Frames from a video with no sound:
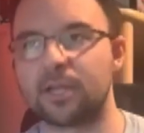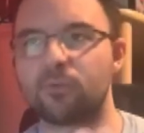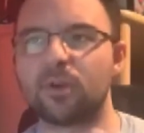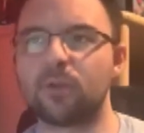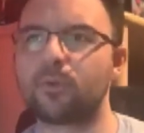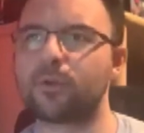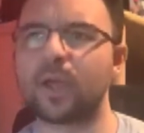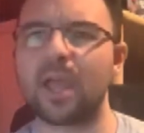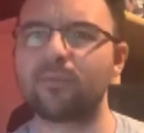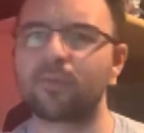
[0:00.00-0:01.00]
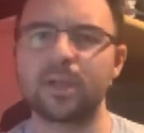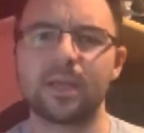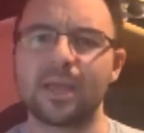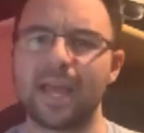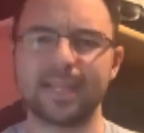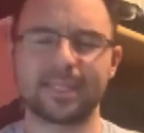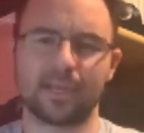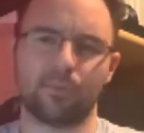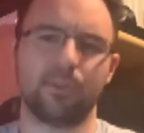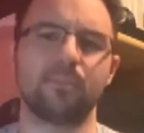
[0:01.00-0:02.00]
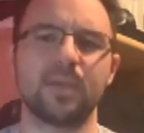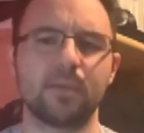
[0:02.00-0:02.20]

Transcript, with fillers: Now, you're probably wondering, Avery, it's not really being